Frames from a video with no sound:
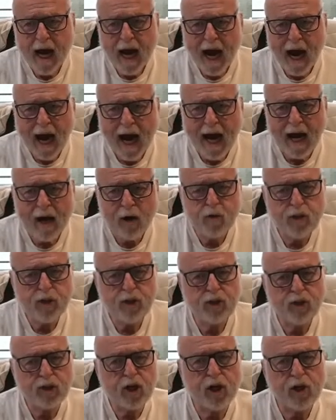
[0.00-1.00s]
how would you
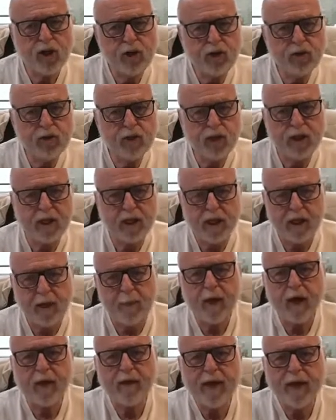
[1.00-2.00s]
start using it? I'm
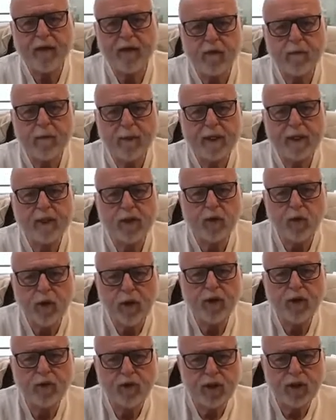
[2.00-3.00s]
not that familiar with
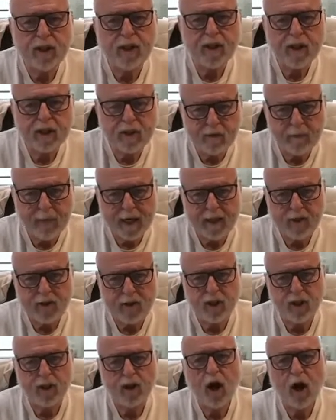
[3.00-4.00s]
using this
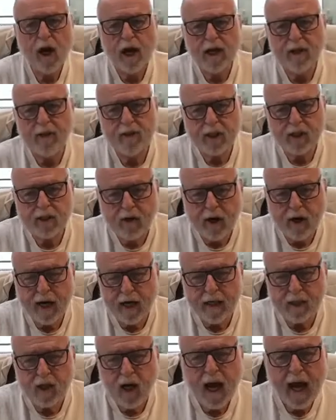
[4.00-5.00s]
medicine in this
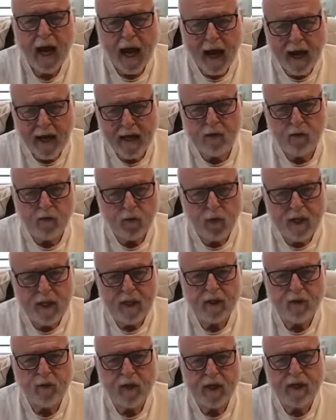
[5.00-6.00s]
case. And
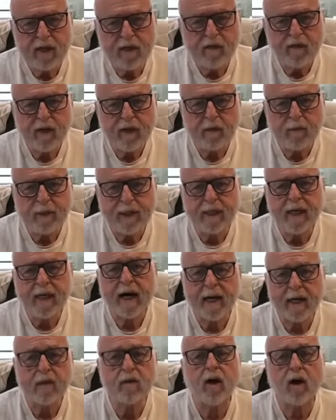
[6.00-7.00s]
we can develop a
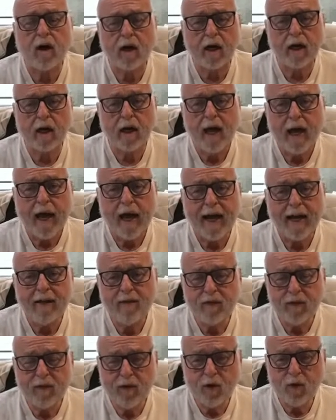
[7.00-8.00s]
dialogue. And
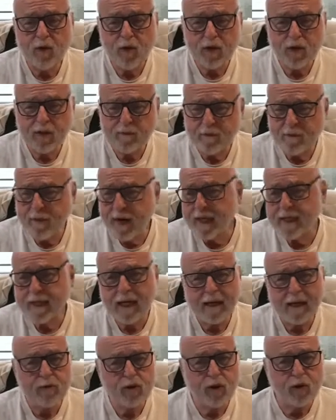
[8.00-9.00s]
even though we're many
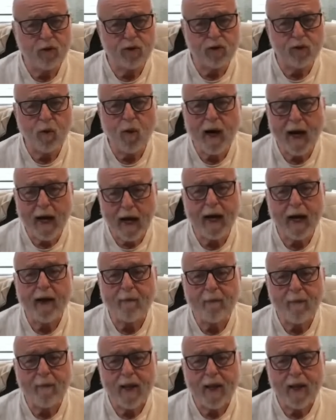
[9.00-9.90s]
time zones away,